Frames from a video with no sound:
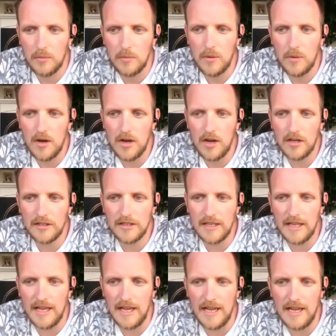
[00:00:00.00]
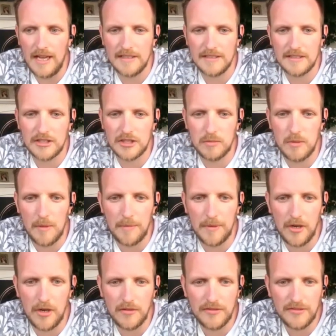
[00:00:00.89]
1, and
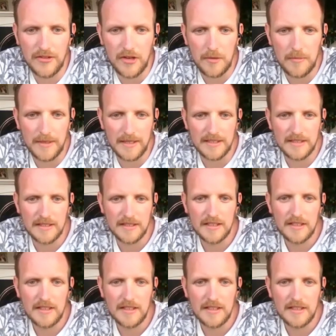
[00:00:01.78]
swap it over for me.